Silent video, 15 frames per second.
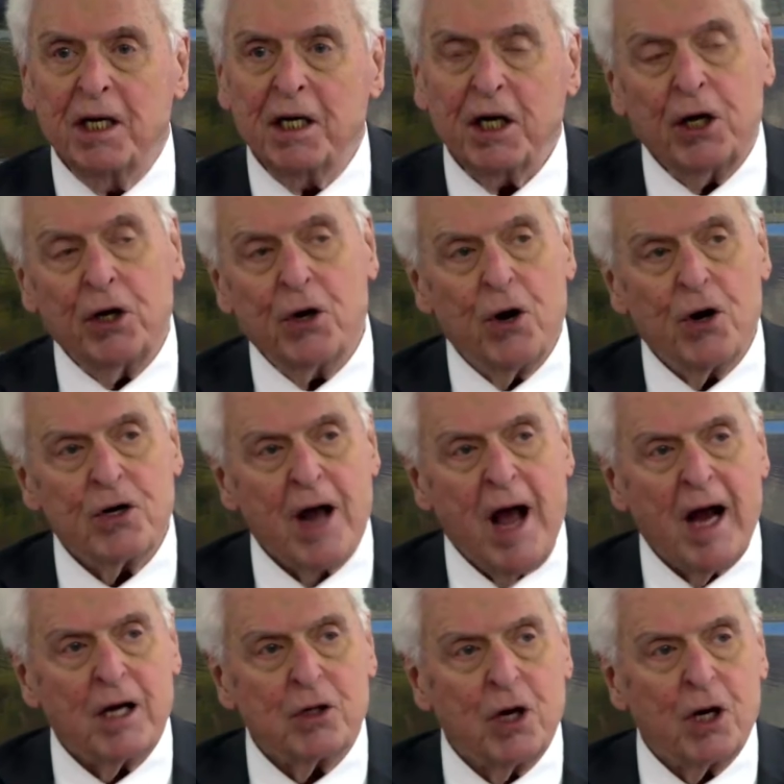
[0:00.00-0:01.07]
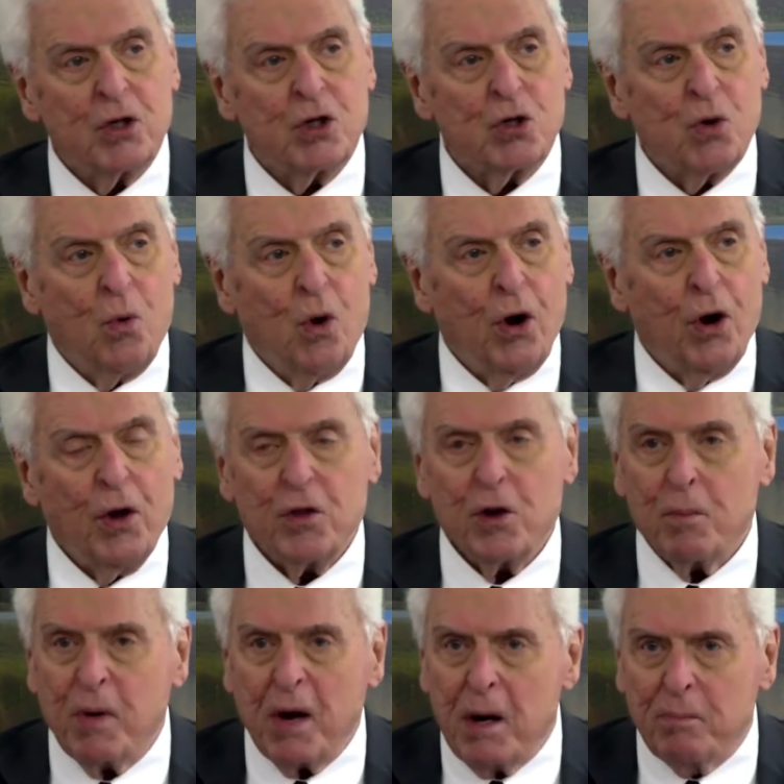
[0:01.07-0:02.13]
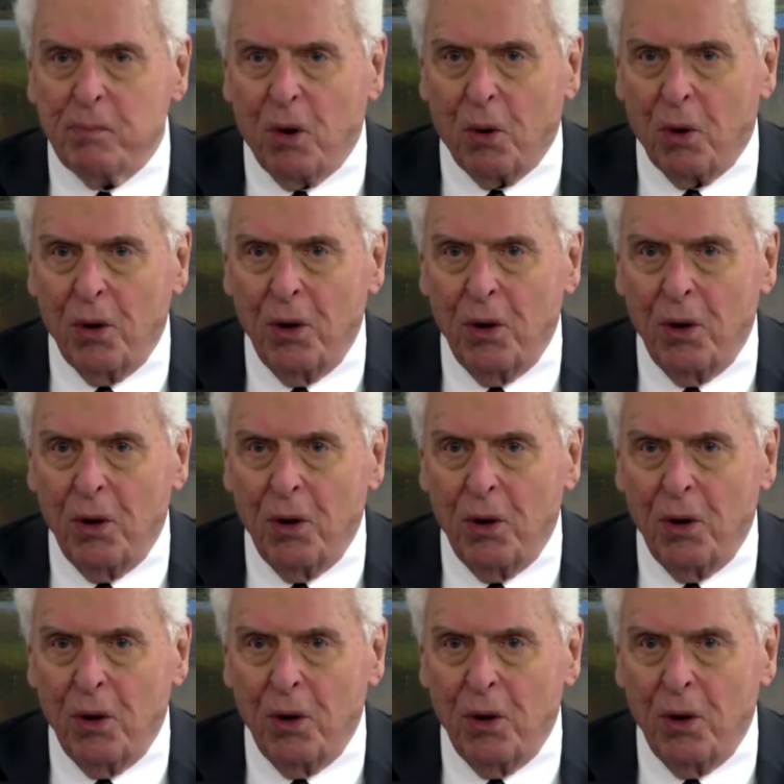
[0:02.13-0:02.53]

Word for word: in their tactics toward other people.